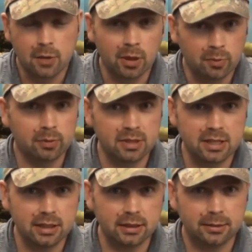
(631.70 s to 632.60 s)
And when people
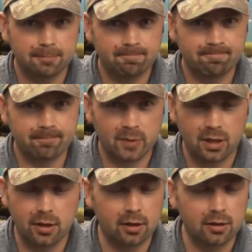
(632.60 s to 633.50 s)
see it,
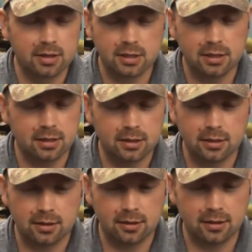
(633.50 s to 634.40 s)
they're going to
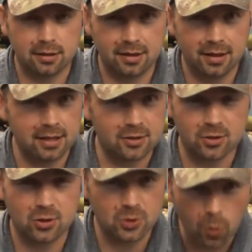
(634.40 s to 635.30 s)
say, that's
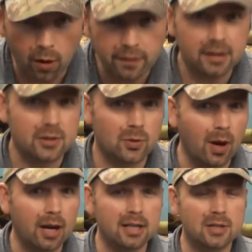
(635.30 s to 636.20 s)
just so obvious,
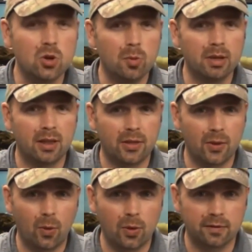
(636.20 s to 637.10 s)
why has nobody
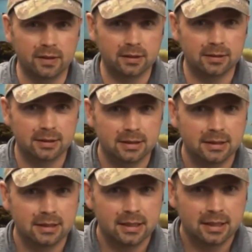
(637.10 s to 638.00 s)
thought of it?
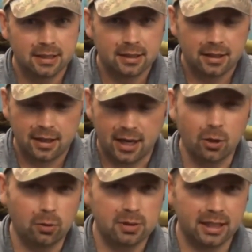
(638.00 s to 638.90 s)

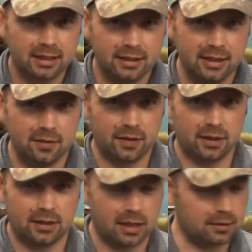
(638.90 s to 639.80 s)
I always like to
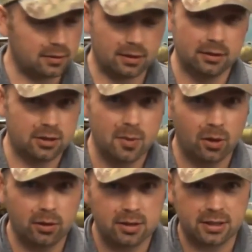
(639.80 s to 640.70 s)
innovate, and to
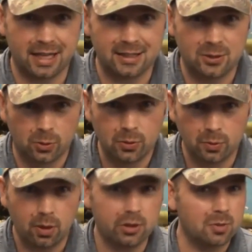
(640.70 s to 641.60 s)
be honest, I
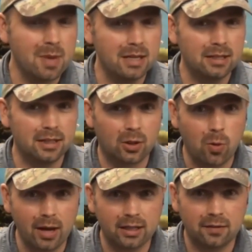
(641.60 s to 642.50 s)
don't watch many
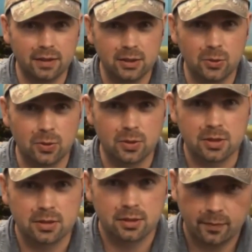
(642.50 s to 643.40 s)
aquatic
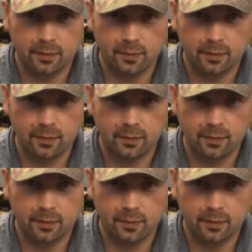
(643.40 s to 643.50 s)
videos.